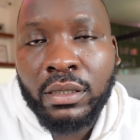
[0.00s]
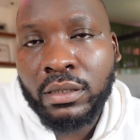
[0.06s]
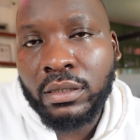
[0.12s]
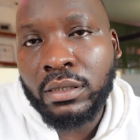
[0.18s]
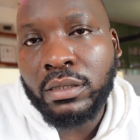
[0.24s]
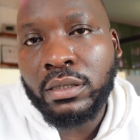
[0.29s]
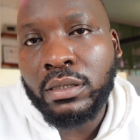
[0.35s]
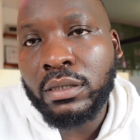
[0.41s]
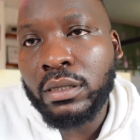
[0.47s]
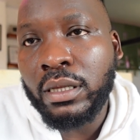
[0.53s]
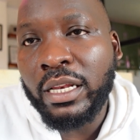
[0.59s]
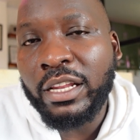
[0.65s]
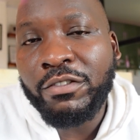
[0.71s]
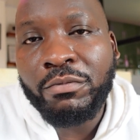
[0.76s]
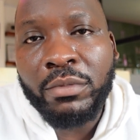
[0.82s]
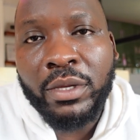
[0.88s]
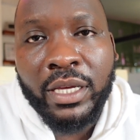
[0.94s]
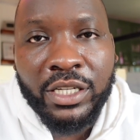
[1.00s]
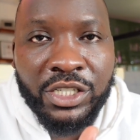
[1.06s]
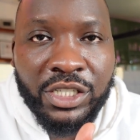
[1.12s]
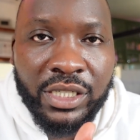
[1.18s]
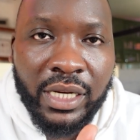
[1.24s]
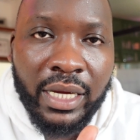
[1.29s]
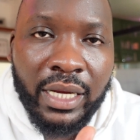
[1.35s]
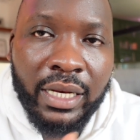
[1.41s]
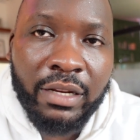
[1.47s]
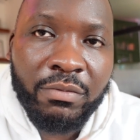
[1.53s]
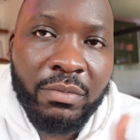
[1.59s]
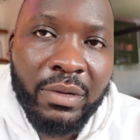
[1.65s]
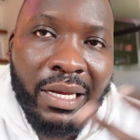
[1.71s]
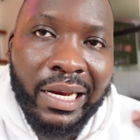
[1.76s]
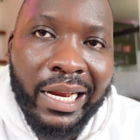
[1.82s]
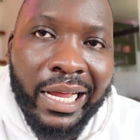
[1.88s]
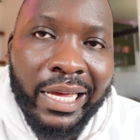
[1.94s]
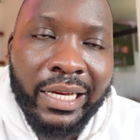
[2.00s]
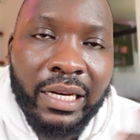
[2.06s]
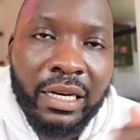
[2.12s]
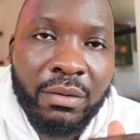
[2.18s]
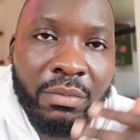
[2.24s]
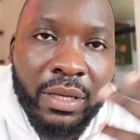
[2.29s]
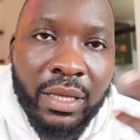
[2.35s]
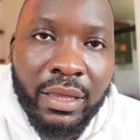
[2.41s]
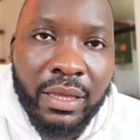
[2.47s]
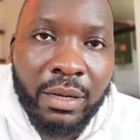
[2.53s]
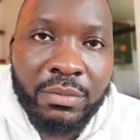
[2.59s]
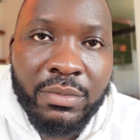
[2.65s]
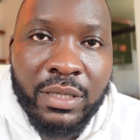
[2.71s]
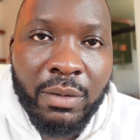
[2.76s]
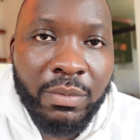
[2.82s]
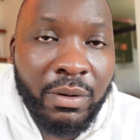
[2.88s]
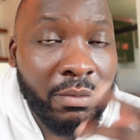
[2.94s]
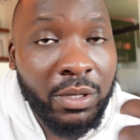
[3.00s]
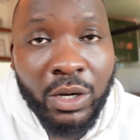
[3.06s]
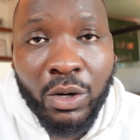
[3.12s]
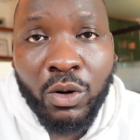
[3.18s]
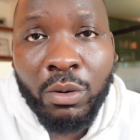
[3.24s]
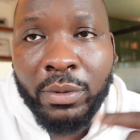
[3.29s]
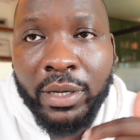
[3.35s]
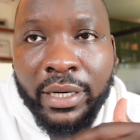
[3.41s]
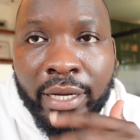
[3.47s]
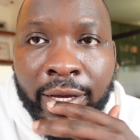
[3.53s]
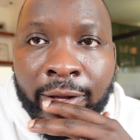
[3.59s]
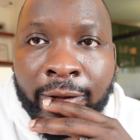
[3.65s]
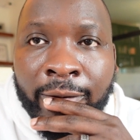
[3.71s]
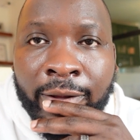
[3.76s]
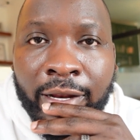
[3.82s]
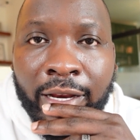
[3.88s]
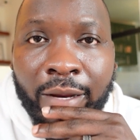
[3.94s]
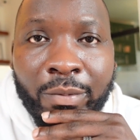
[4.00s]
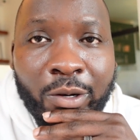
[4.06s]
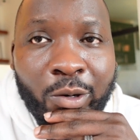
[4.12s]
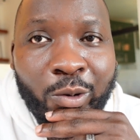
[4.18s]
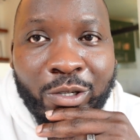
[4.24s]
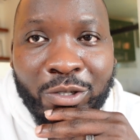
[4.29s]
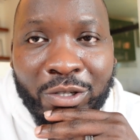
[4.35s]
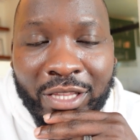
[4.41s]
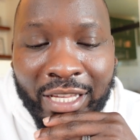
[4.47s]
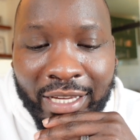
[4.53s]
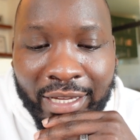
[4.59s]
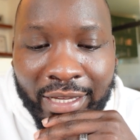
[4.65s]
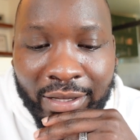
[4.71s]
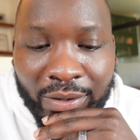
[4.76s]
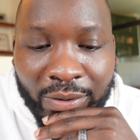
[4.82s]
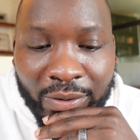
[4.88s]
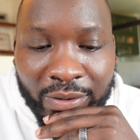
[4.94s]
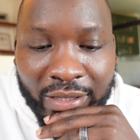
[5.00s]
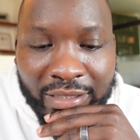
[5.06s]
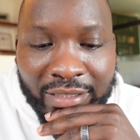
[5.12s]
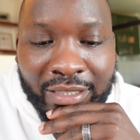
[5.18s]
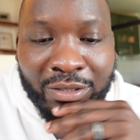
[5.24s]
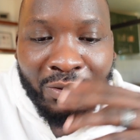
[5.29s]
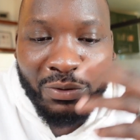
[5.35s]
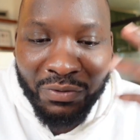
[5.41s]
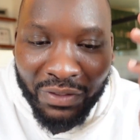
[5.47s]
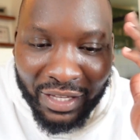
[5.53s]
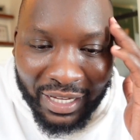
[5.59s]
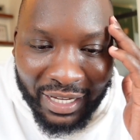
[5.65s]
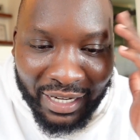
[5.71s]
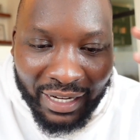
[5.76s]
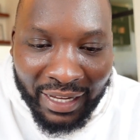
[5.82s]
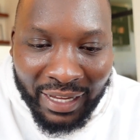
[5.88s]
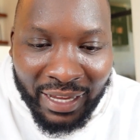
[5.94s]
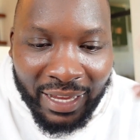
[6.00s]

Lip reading: Just leave me a share, leave me a like, leave me a thumbs up, leave me a comment. Let me know what you think. That's just off the head.